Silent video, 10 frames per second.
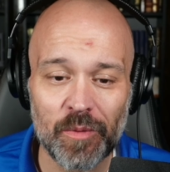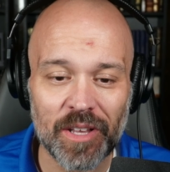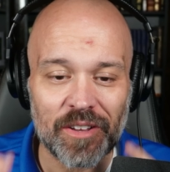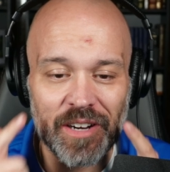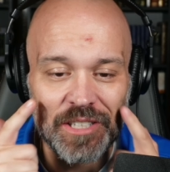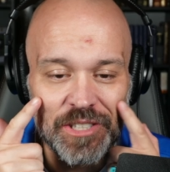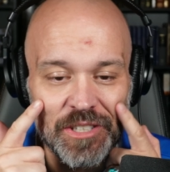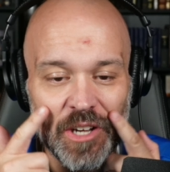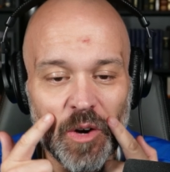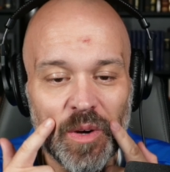whether I
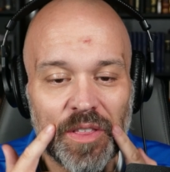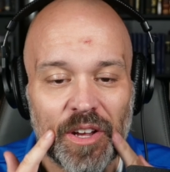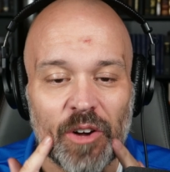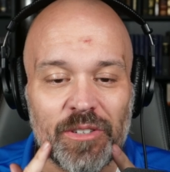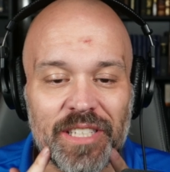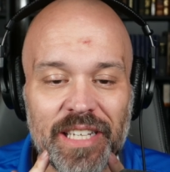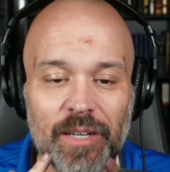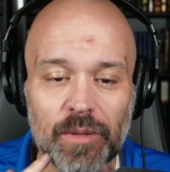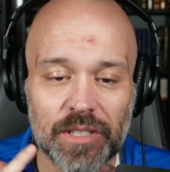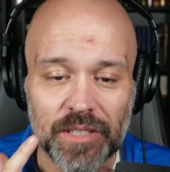should go with goatee,
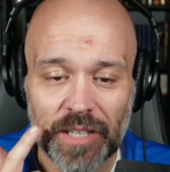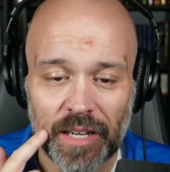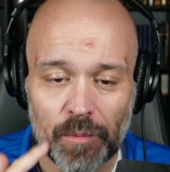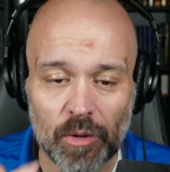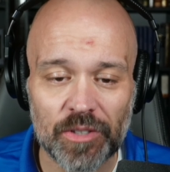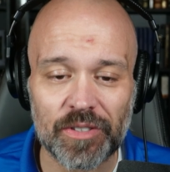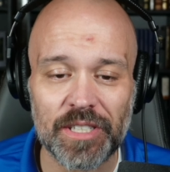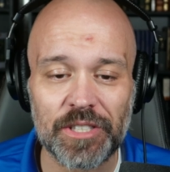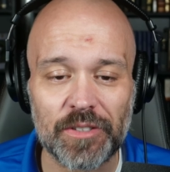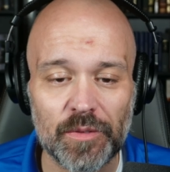which is kind of more
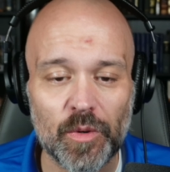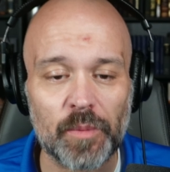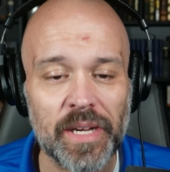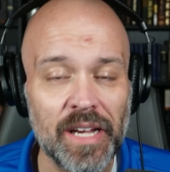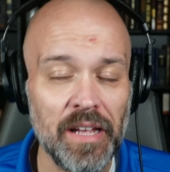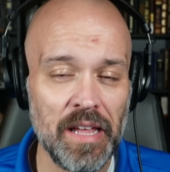traditional for me.